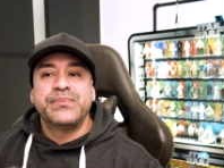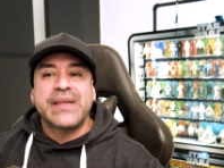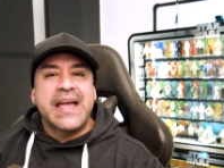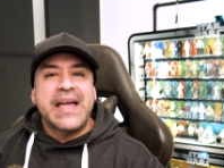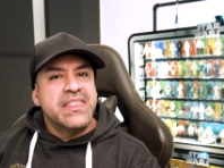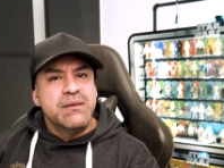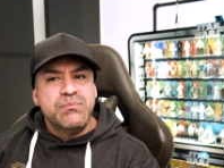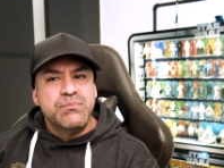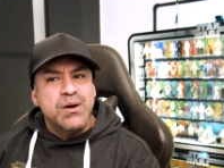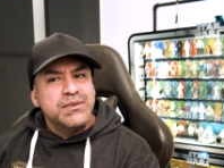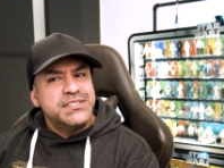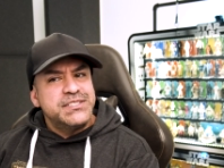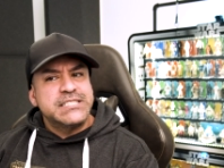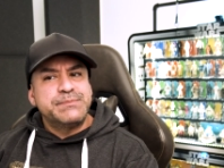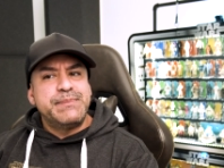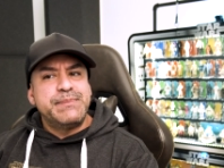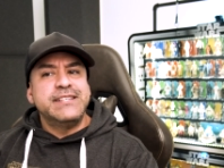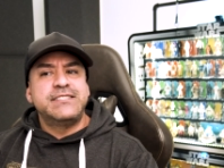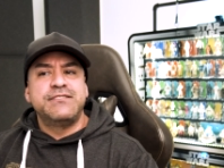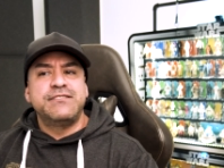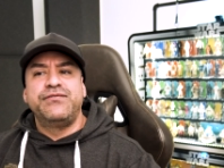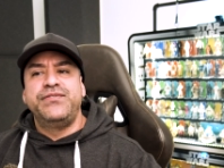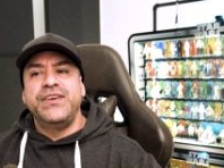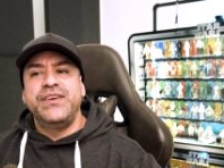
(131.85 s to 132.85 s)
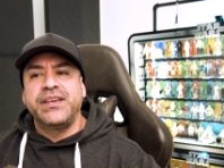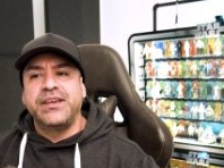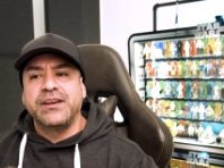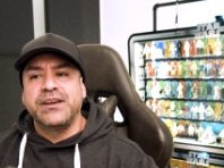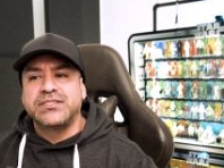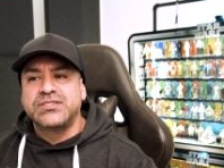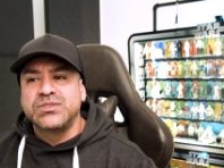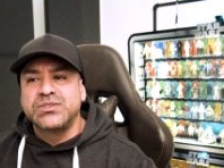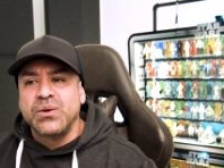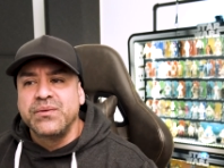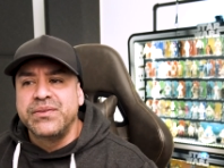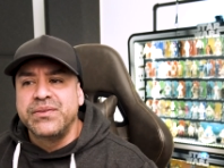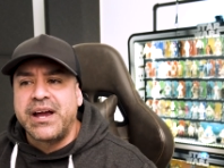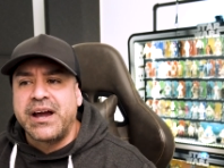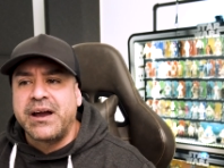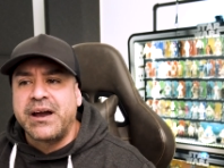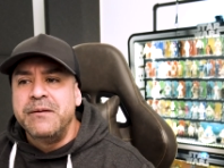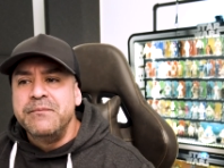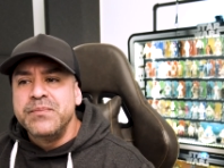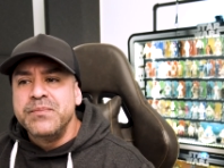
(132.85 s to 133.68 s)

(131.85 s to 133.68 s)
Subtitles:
And the most expensive figure sold there